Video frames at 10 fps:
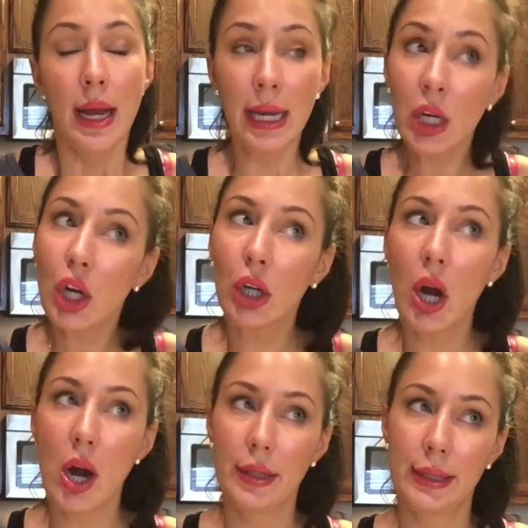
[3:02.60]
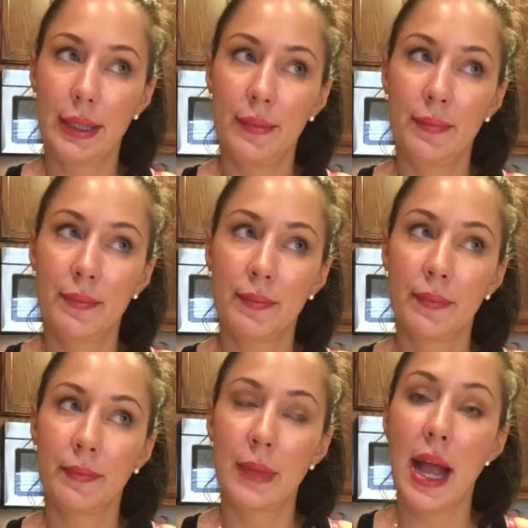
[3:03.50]
in her cart
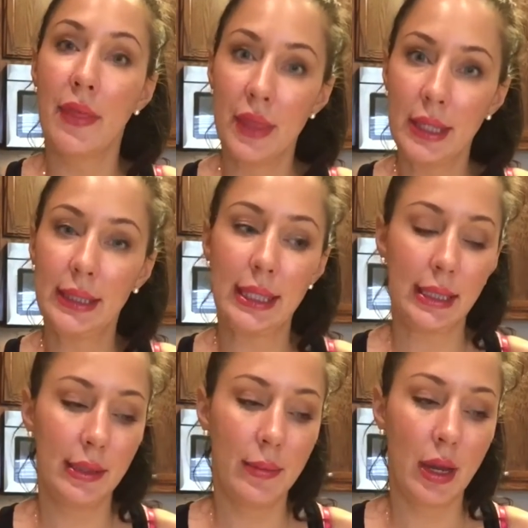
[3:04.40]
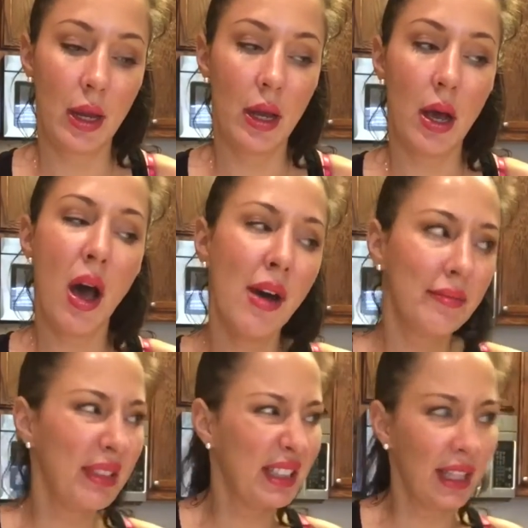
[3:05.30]
and then said to me, oh,
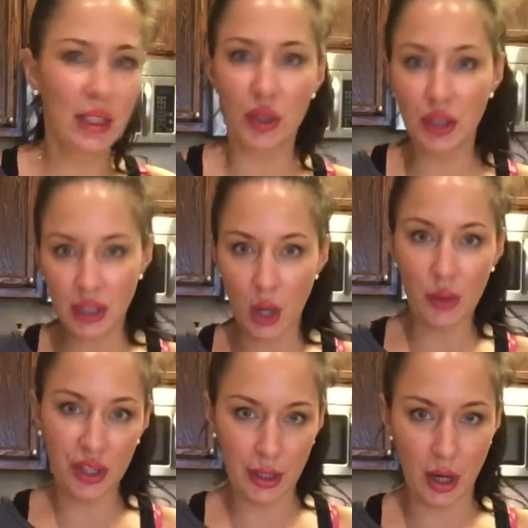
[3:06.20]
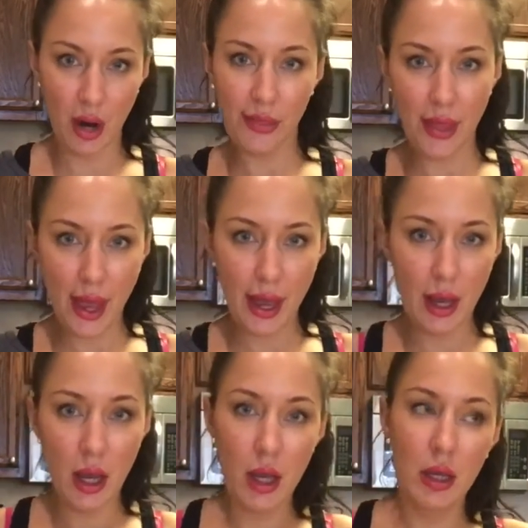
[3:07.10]
these things are so good, aren't they?